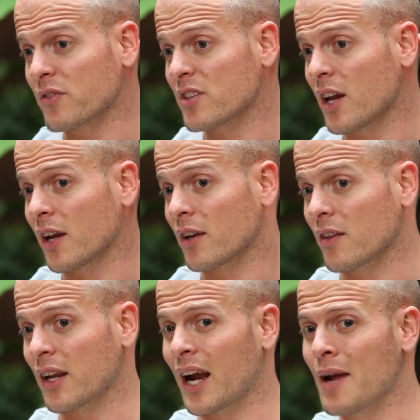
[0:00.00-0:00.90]
of
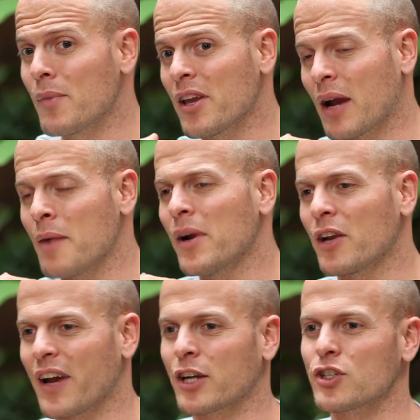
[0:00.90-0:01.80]
saying that I
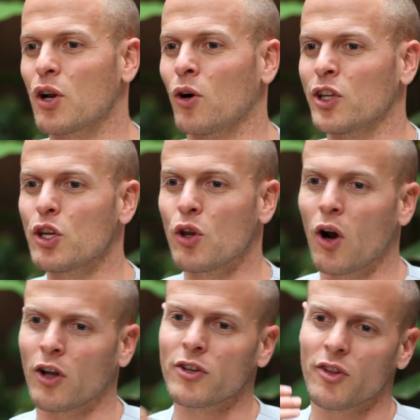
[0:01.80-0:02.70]
might have actually only
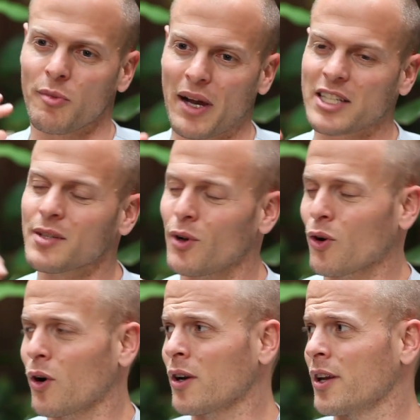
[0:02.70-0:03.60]
gone to the basketball
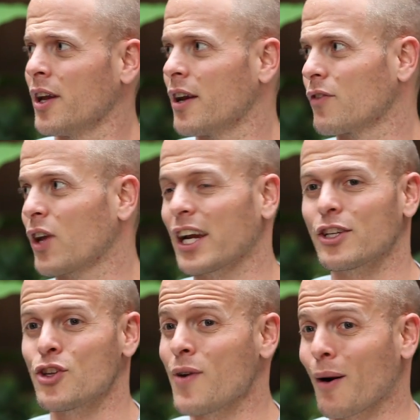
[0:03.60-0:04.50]
court for
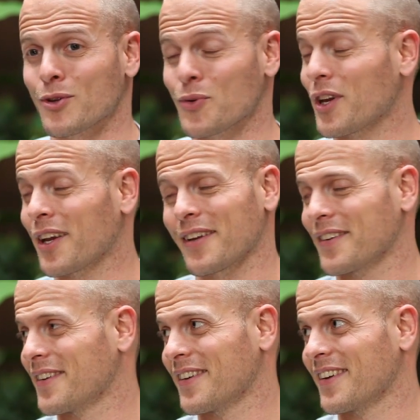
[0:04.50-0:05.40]
like 2 hours a week.
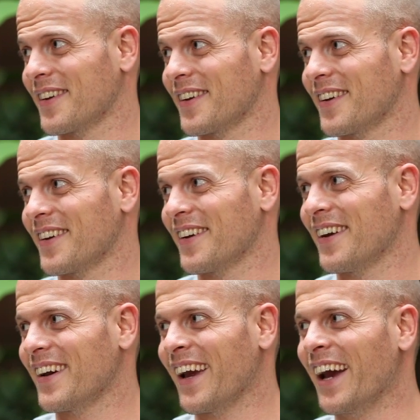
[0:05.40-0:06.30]

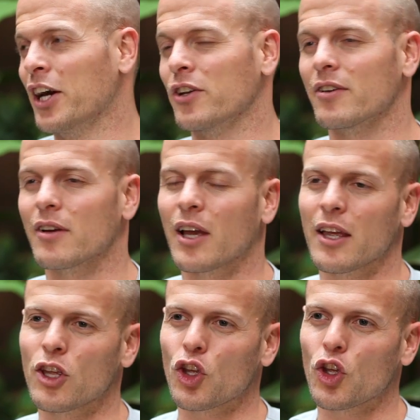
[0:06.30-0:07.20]
And
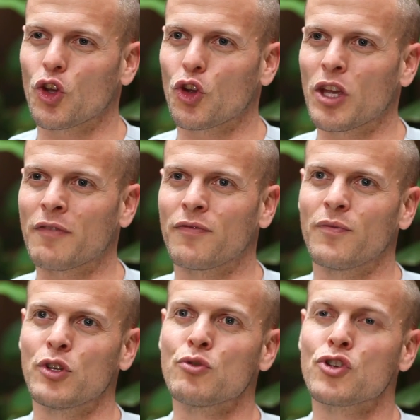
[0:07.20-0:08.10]
if
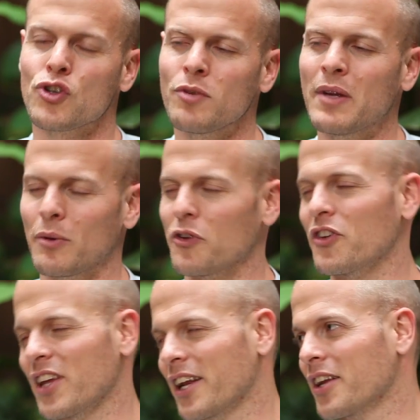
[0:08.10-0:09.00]
you should be able to
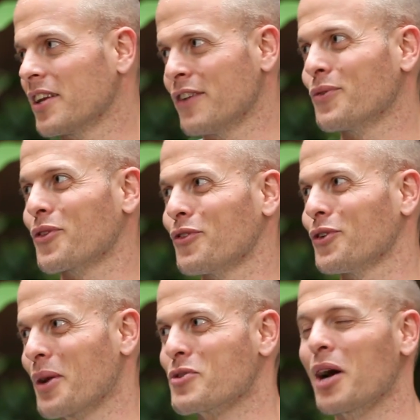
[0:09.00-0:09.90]
fit that in, even with a
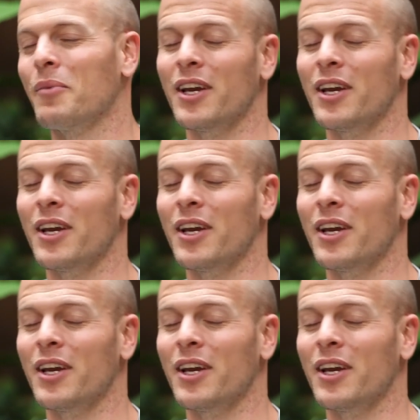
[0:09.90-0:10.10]
full-time job.